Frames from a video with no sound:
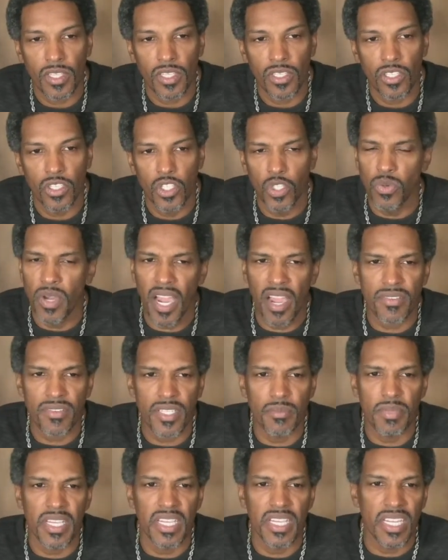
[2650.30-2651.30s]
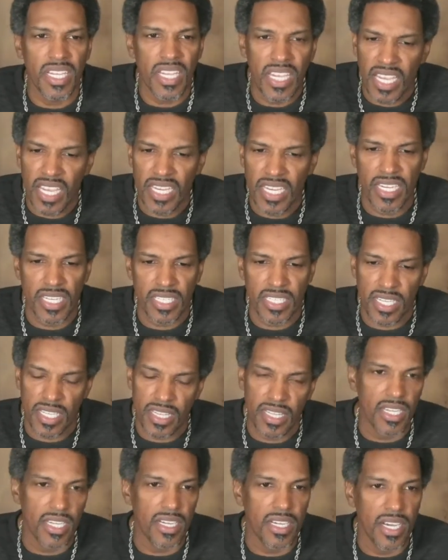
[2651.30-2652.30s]
You have to be an idiot to
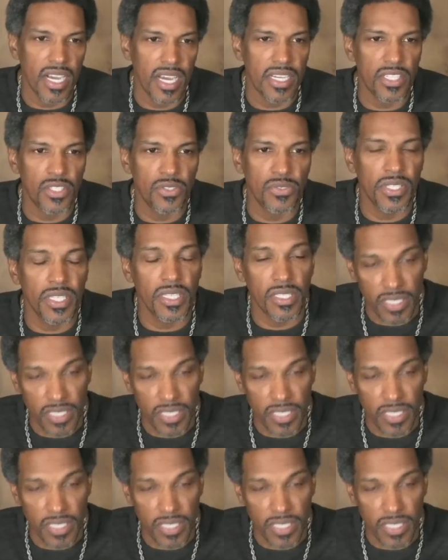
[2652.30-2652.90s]
think God is real.